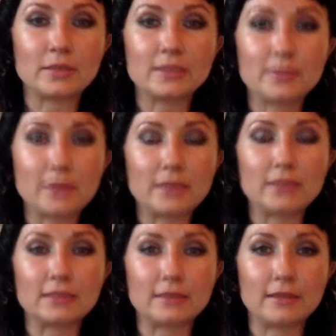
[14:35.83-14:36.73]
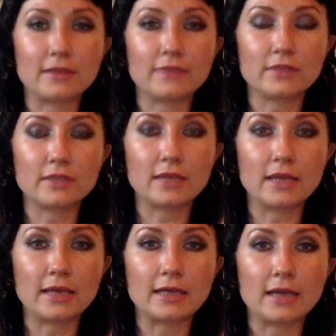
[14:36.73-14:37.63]
independent and I feel
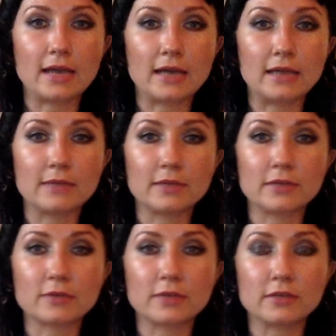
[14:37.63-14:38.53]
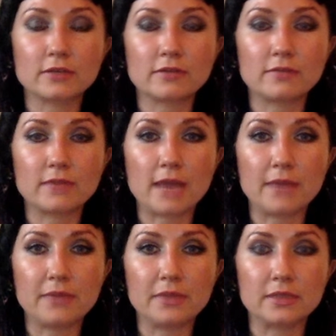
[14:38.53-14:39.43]
like I am a creator of my
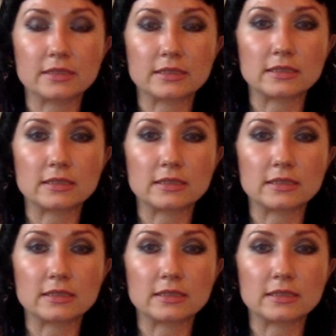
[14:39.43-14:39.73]
happiness.